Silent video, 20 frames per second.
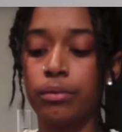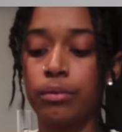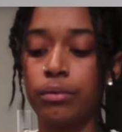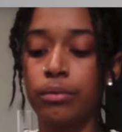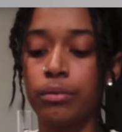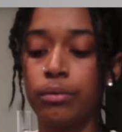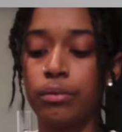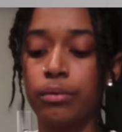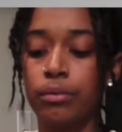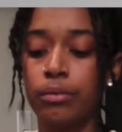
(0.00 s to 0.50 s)

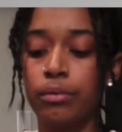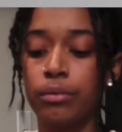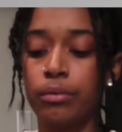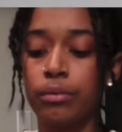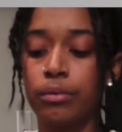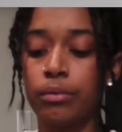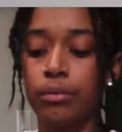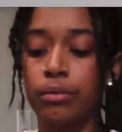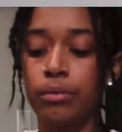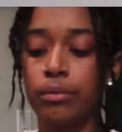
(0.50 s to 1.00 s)

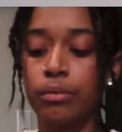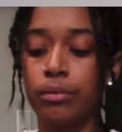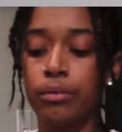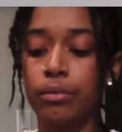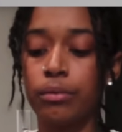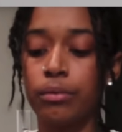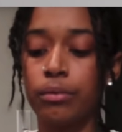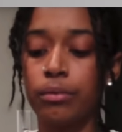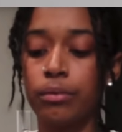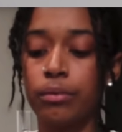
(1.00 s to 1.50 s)

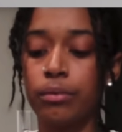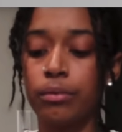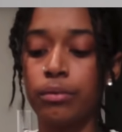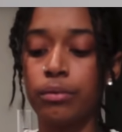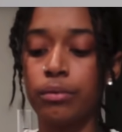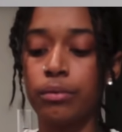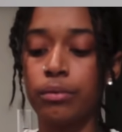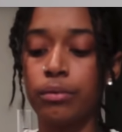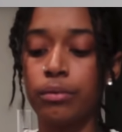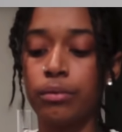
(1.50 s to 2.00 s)

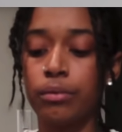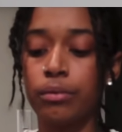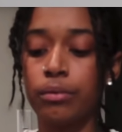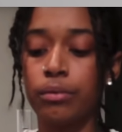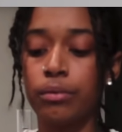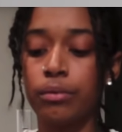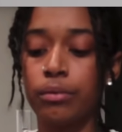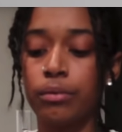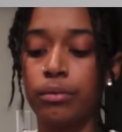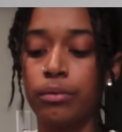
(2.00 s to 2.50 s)

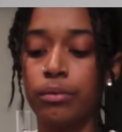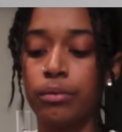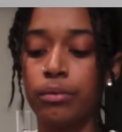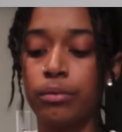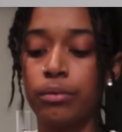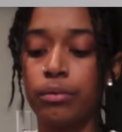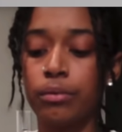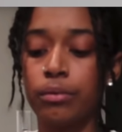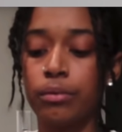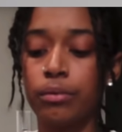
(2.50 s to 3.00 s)

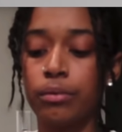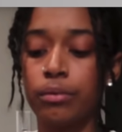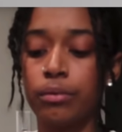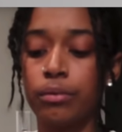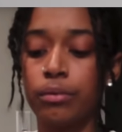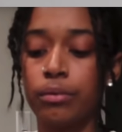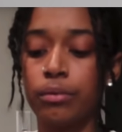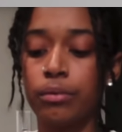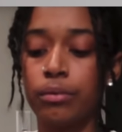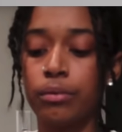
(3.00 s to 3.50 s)

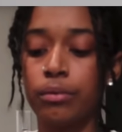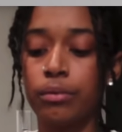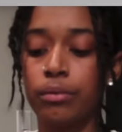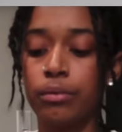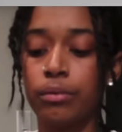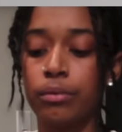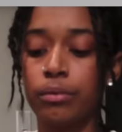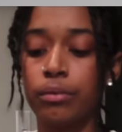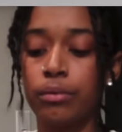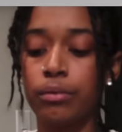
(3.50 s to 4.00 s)

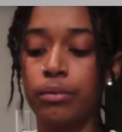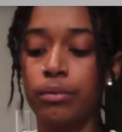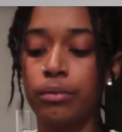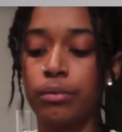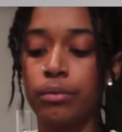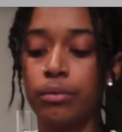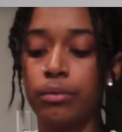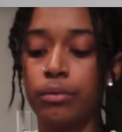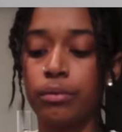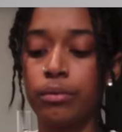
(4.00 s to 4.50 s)

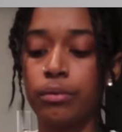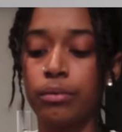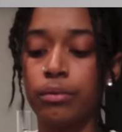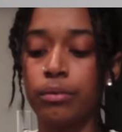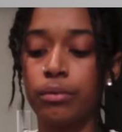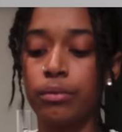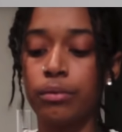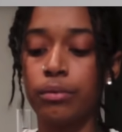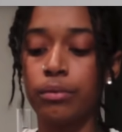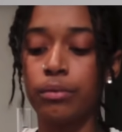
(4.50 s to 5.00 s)

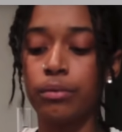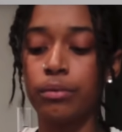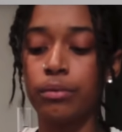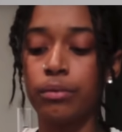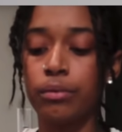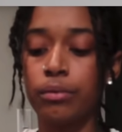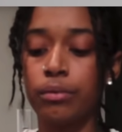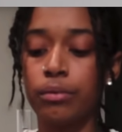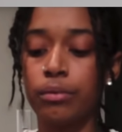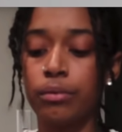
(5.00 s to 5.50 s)

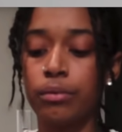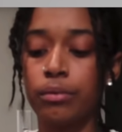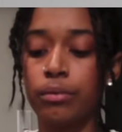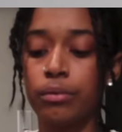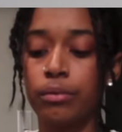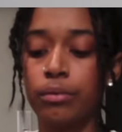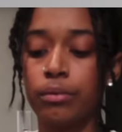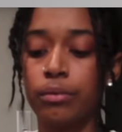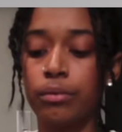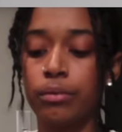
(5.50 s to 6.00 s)

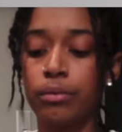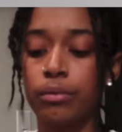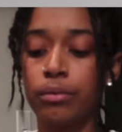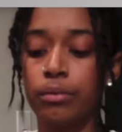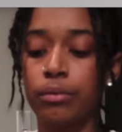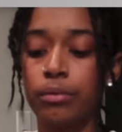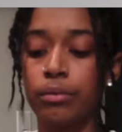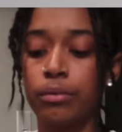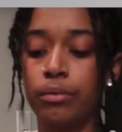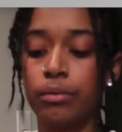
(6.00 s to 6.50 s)

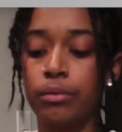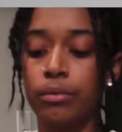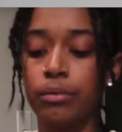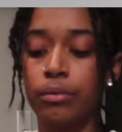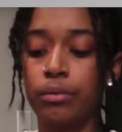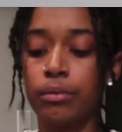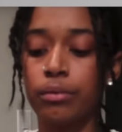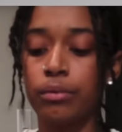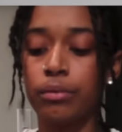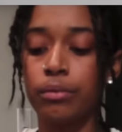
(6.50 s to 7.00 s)

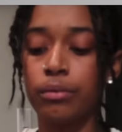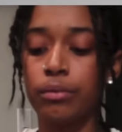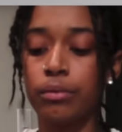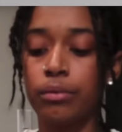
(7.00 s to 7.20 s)
[no speech]